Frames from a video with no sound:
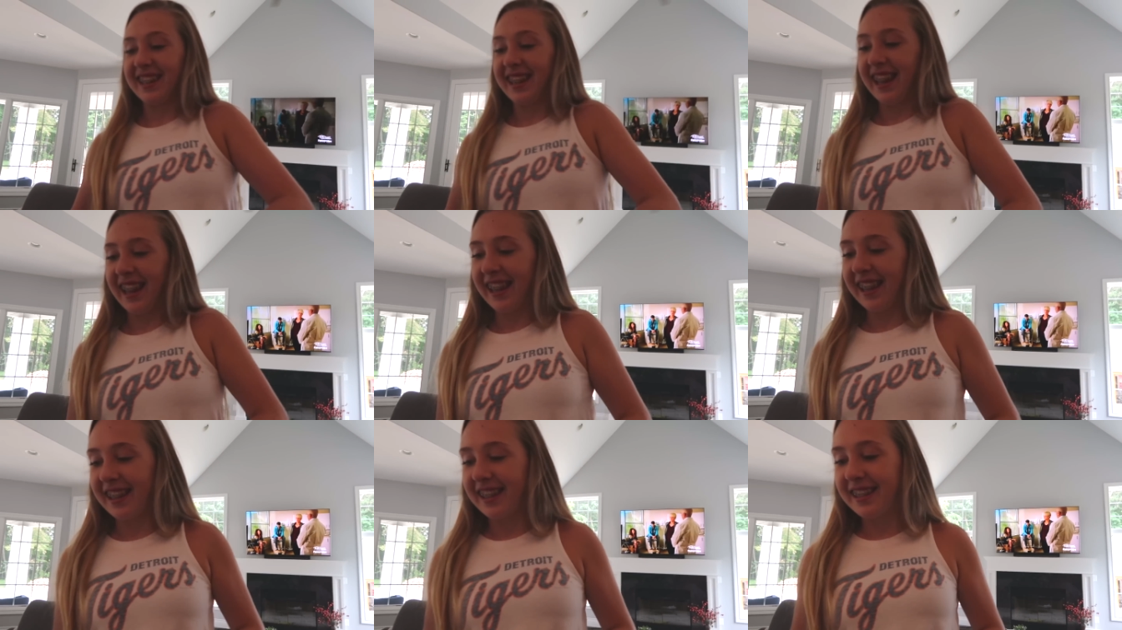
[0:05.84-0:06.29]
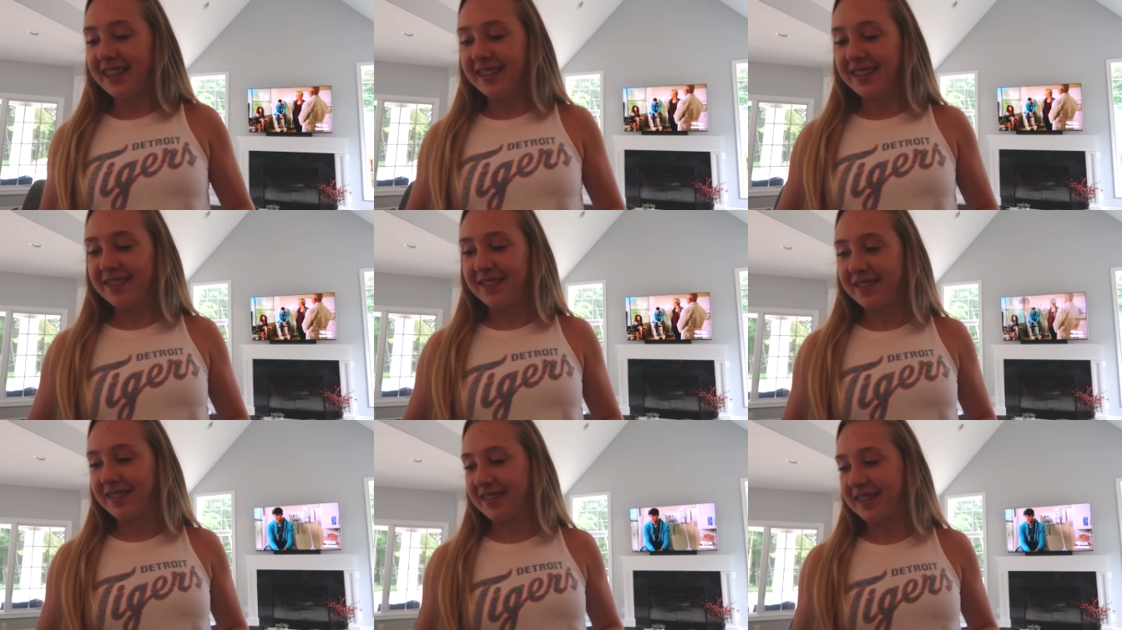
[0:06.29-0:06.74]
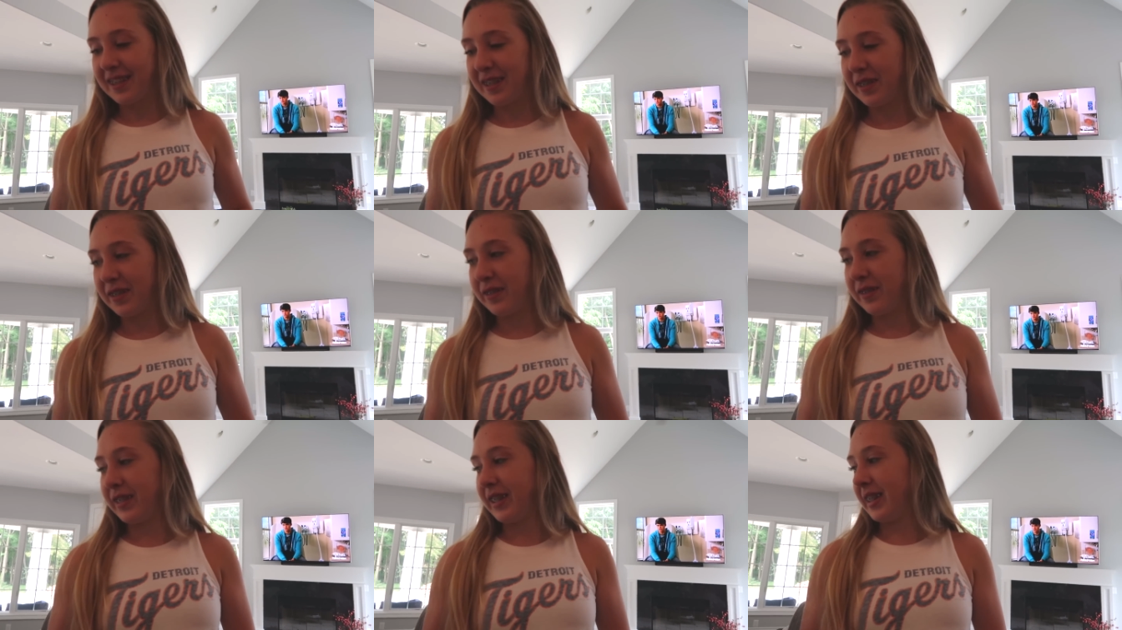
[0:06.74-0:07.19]
Today
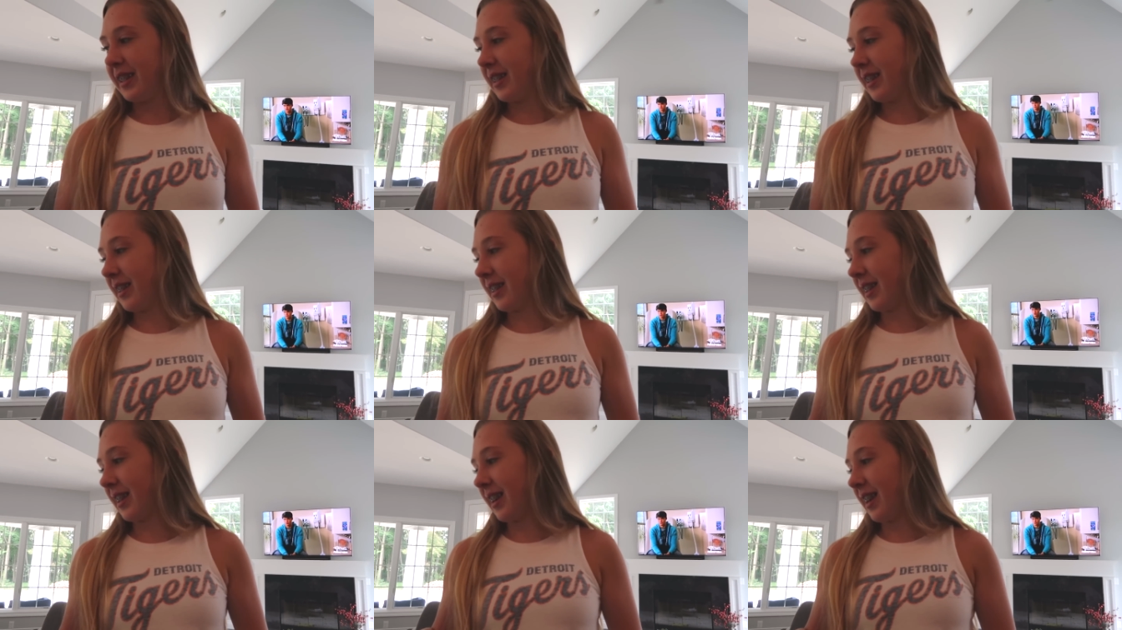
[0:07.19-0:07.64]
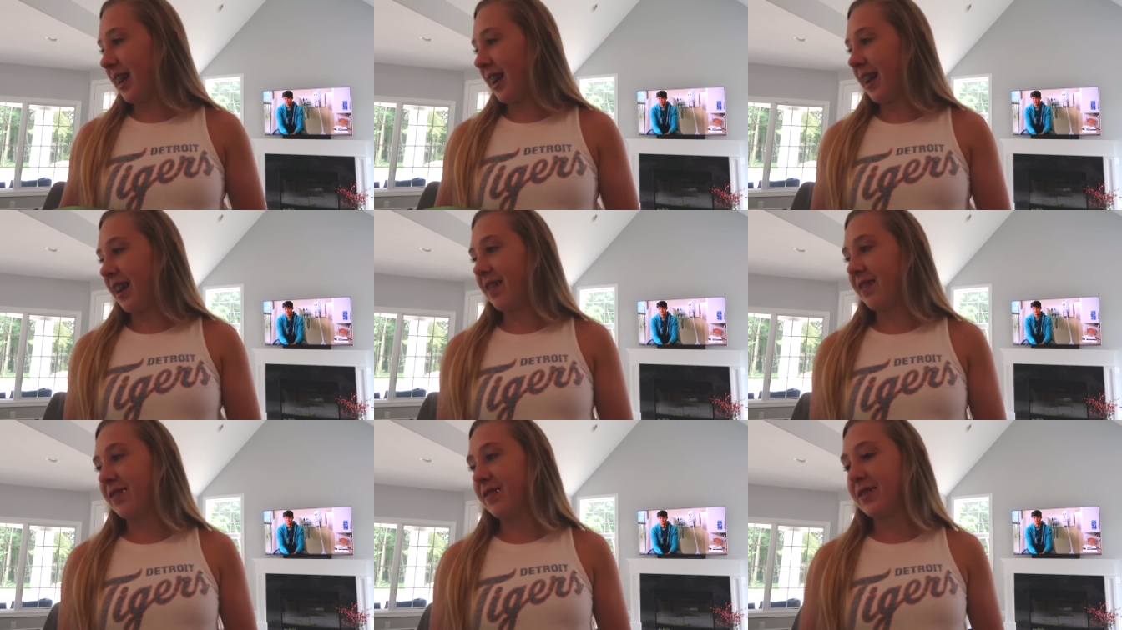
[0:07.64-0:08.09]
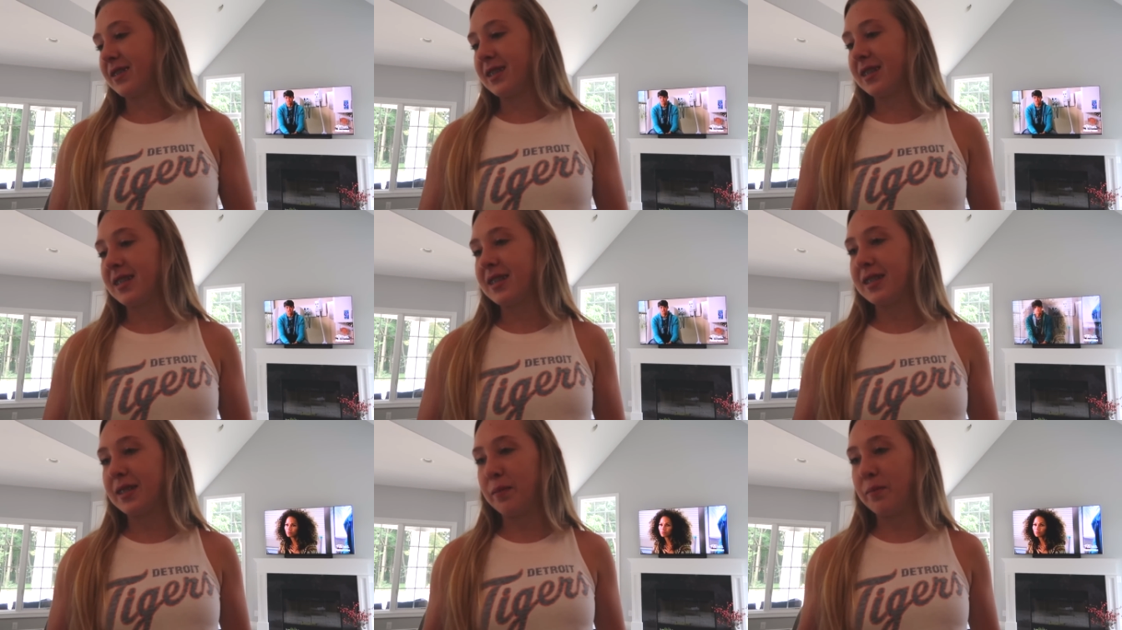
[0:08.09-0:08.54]
we are gonna have
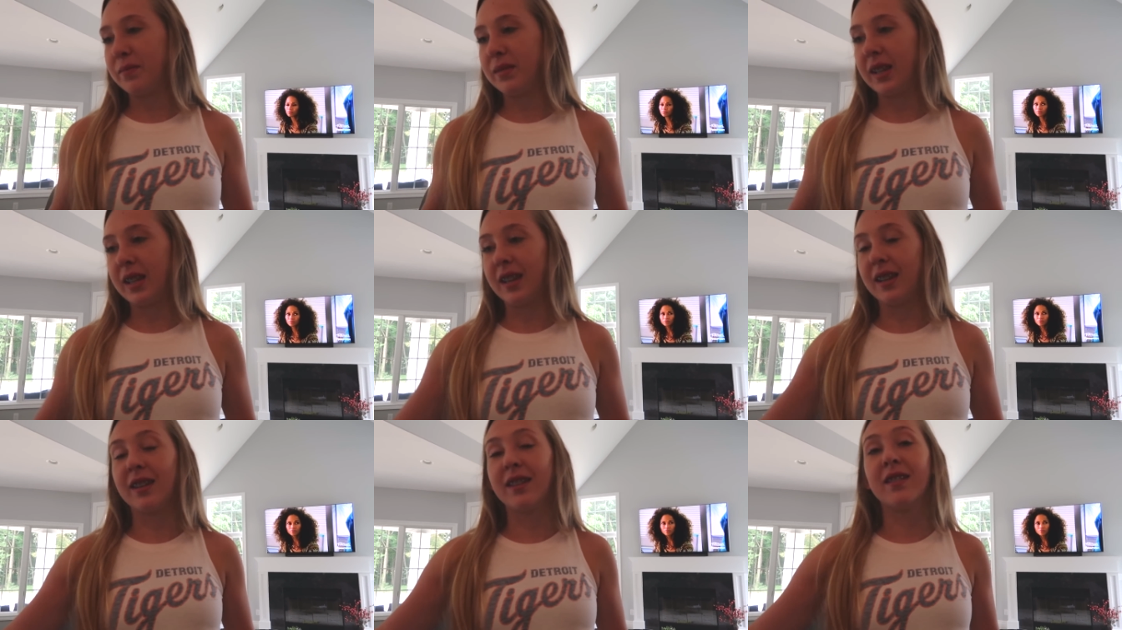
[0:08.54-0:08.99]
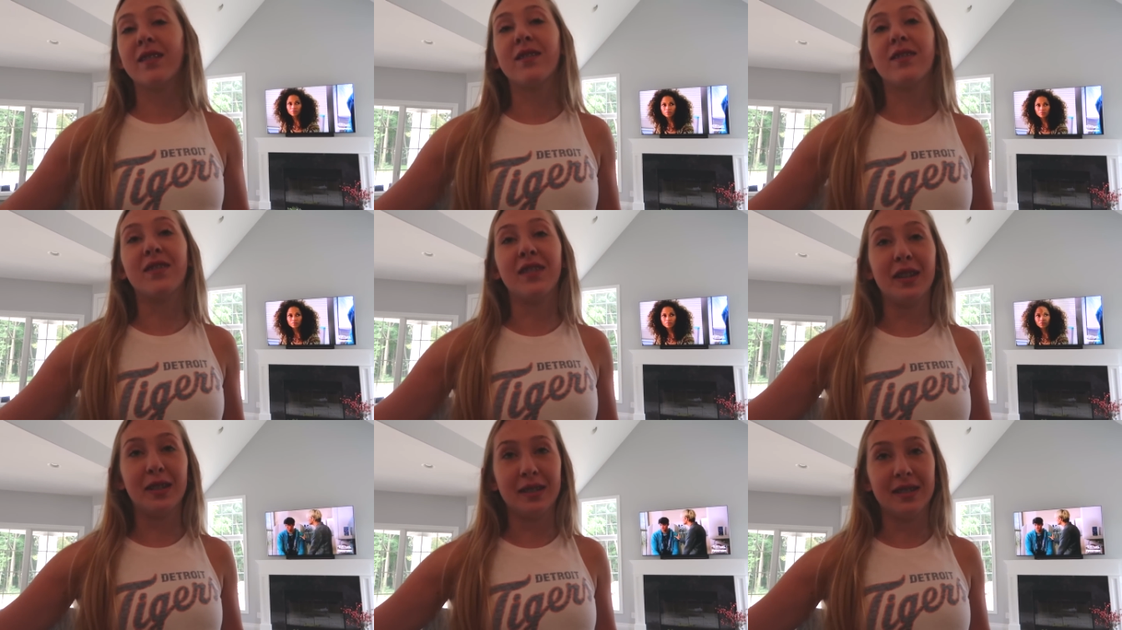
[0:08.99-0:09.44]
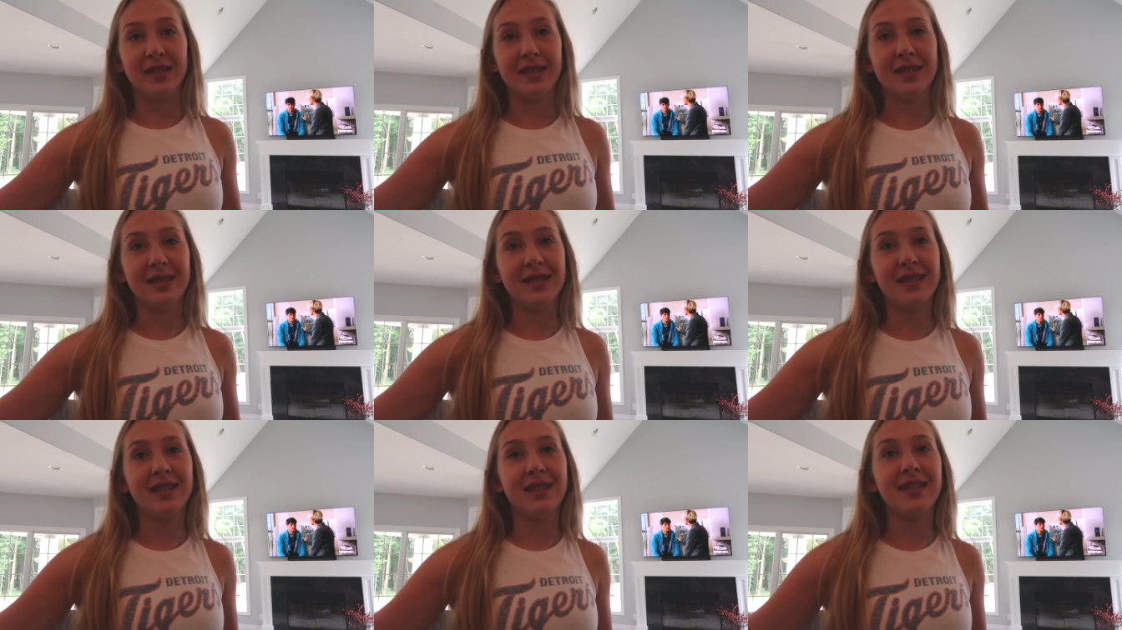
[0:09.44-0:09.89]
something
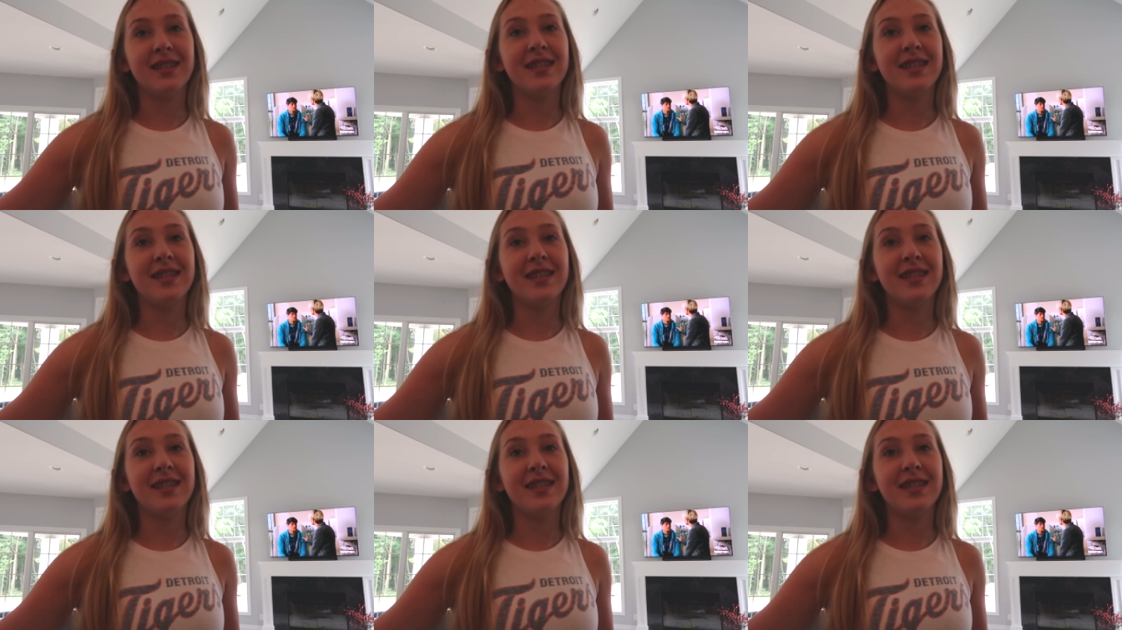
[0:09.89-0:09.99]
fun